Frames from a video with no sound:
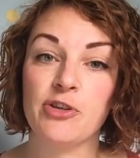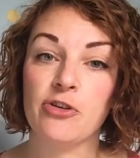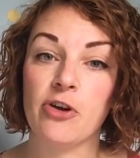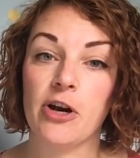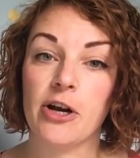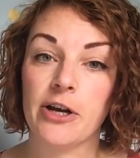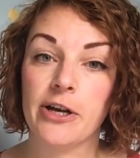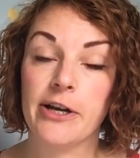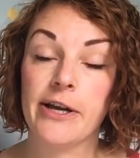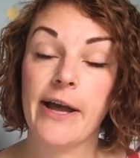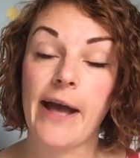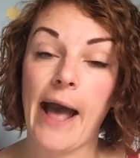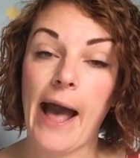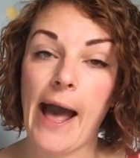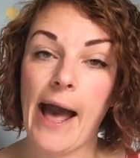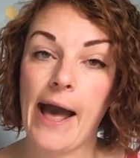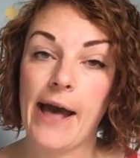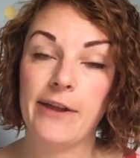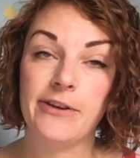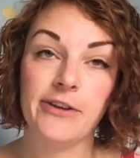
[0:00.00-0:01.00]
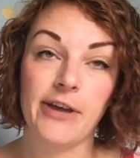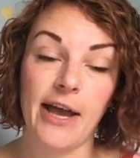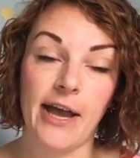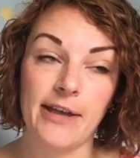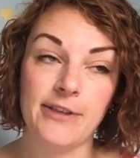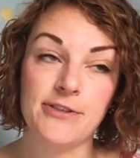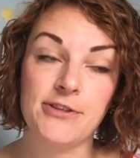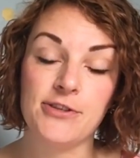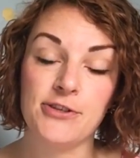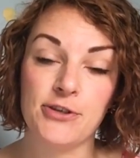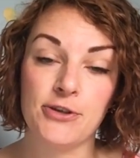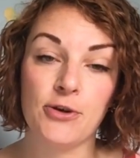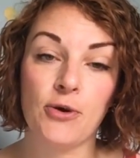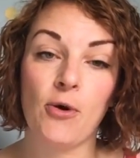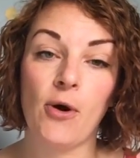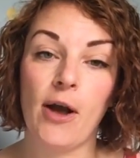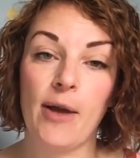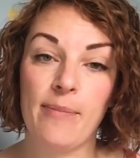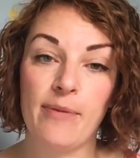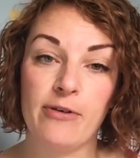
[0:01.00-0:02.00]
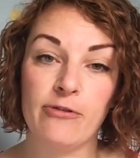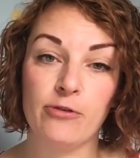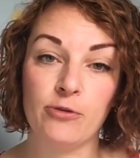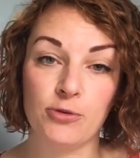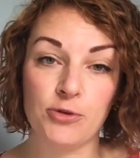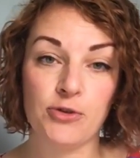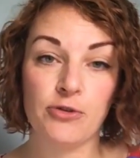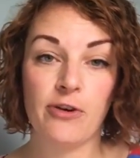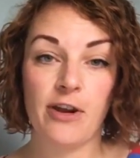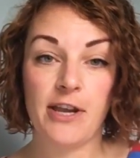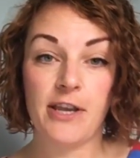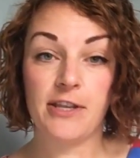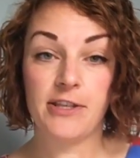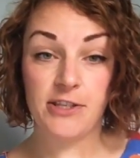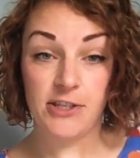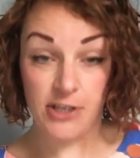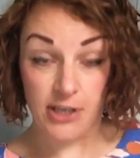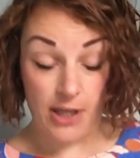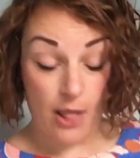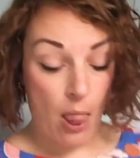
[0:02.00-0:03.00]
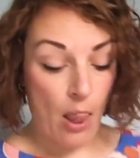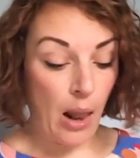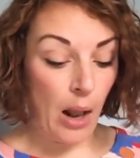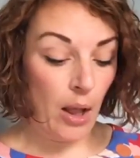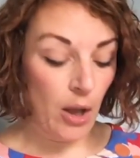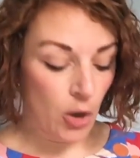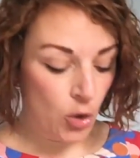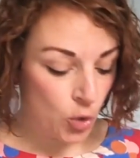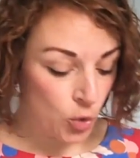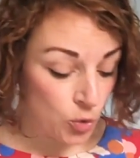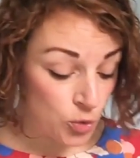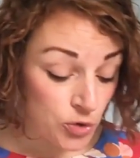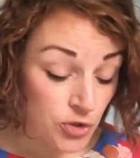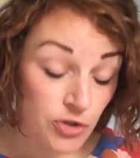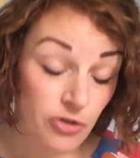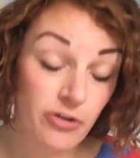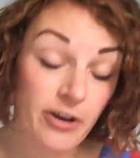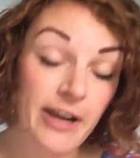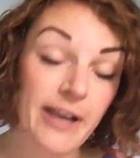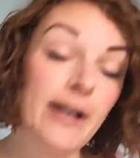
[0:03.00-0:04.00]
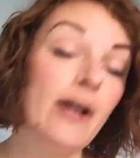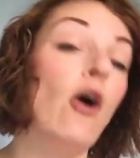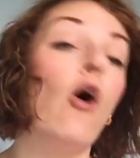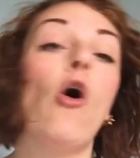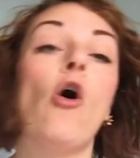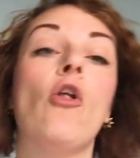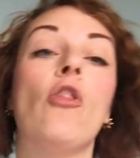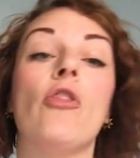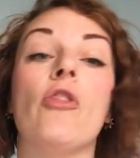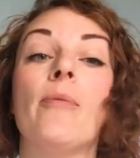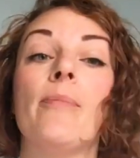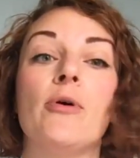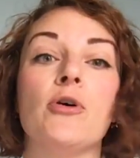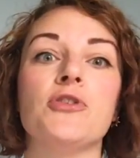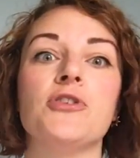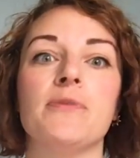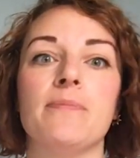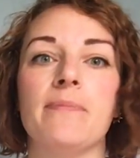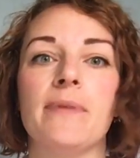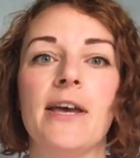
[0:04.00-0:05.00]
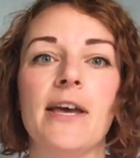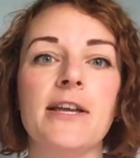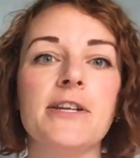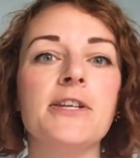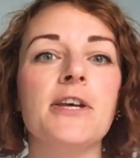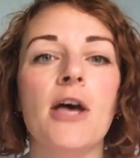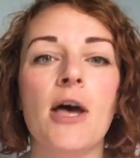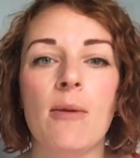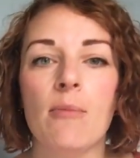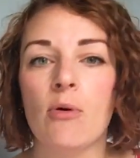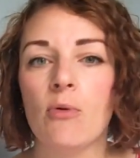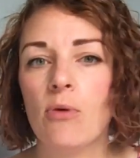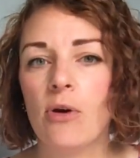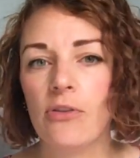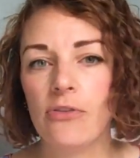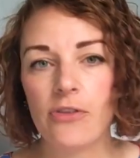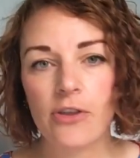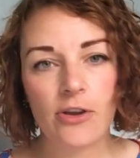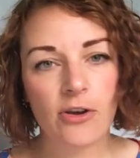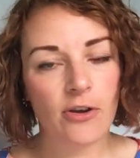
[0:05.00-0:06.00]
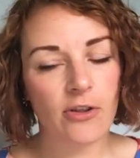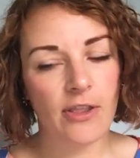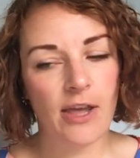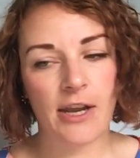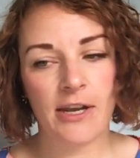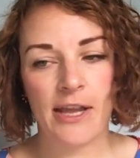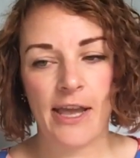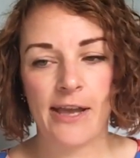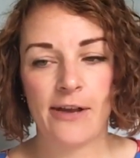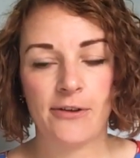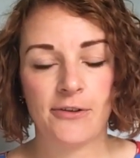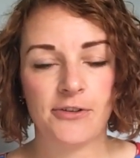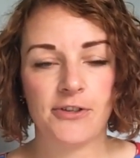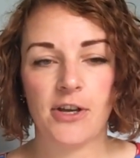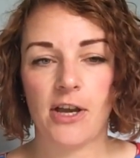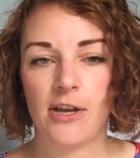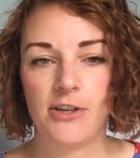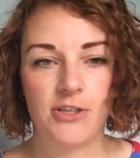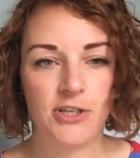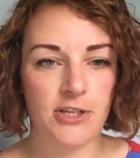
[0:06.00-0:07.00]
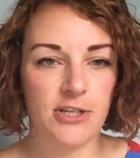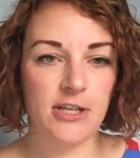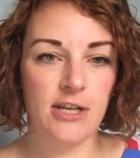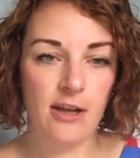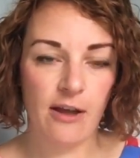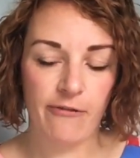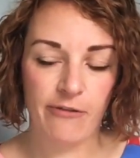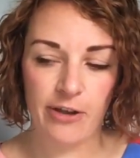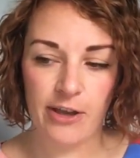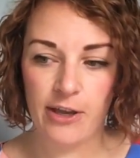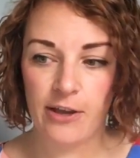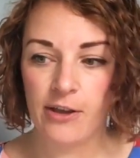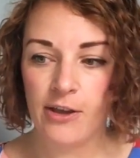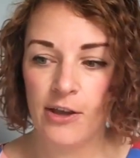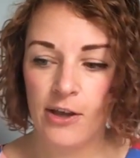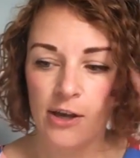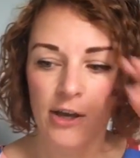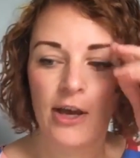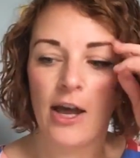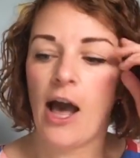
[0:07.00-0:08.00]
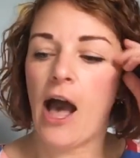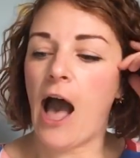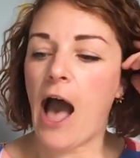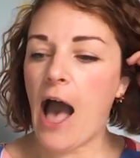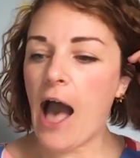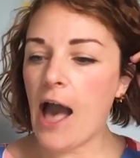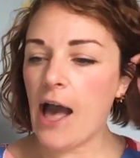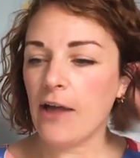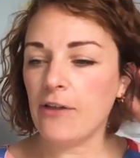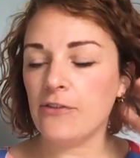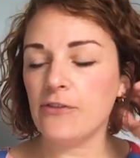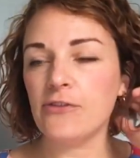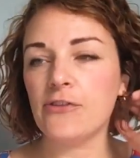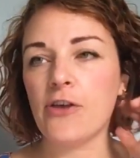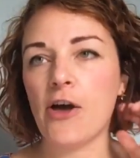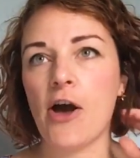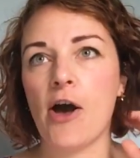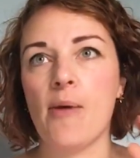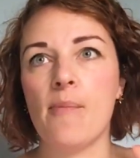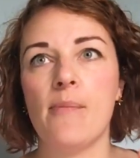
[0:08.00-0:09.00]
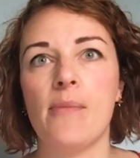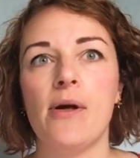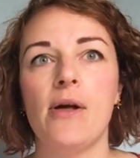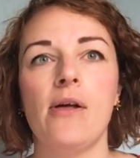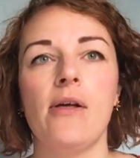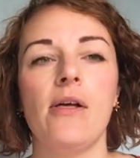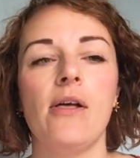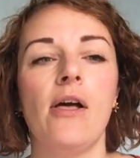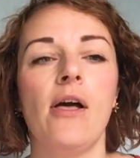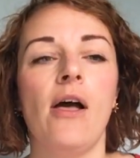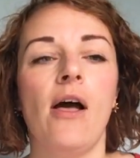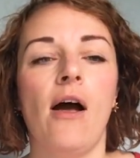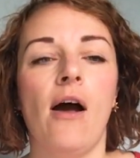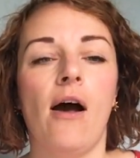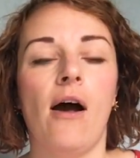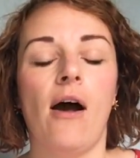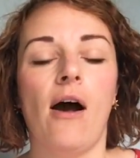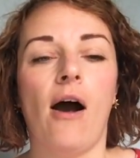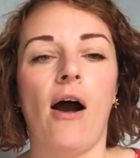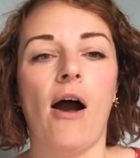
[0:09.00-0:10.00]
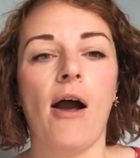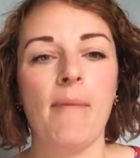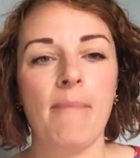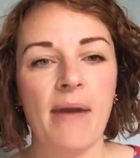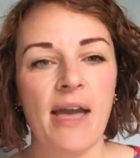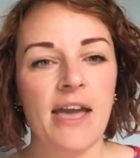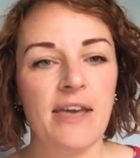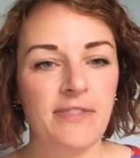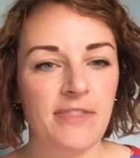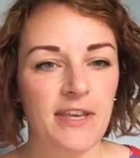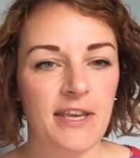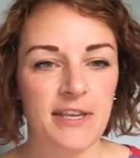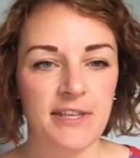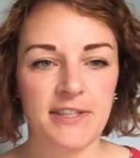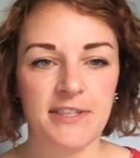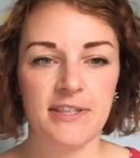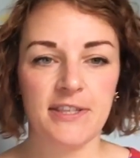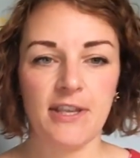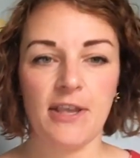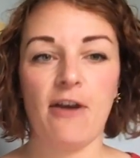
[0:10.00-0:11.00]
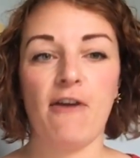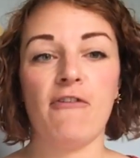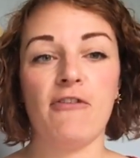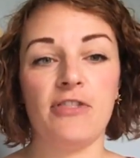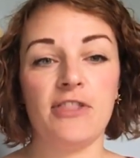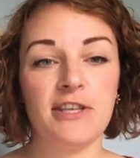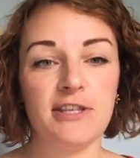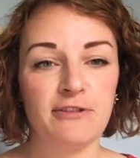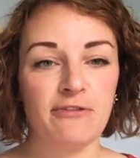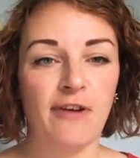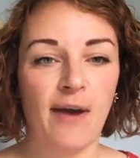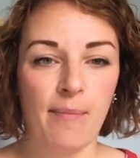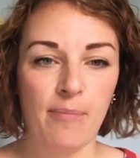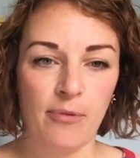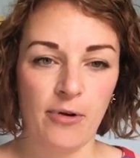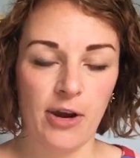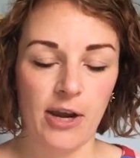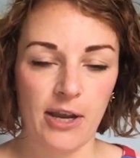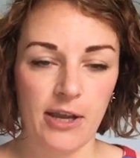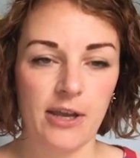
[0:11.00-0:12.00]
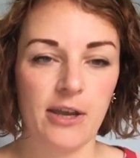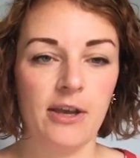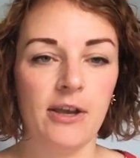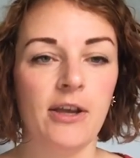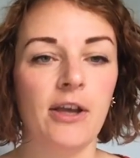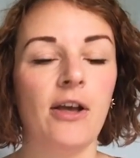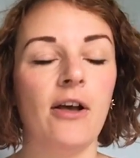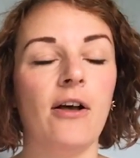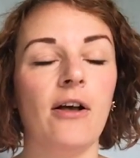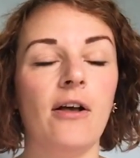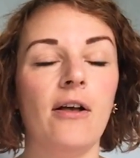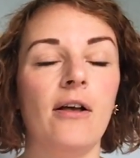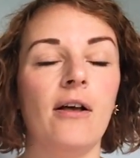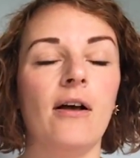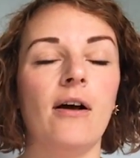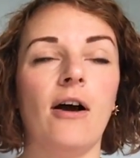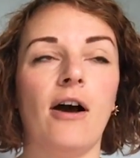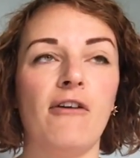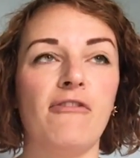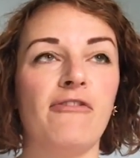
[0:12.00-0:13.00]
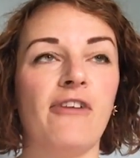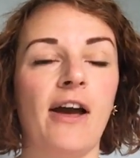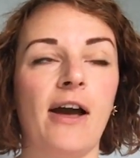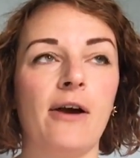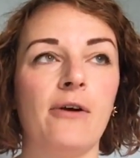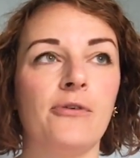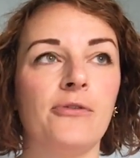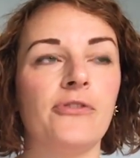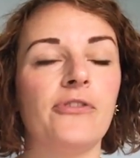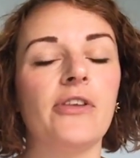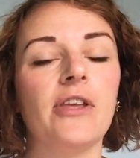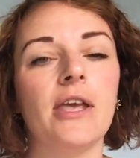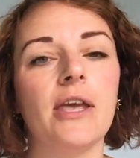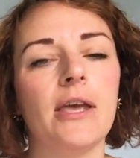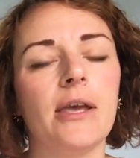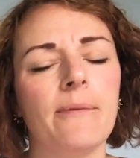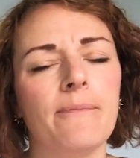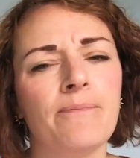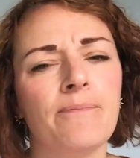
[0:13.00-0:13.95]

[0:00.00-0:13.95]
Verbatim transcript: in my trunk and I had to do quite a bit of alterating, ugh, altering on the bottom bit. But once I got that nailed, I just love it. And um, I made this, this fabric, I found,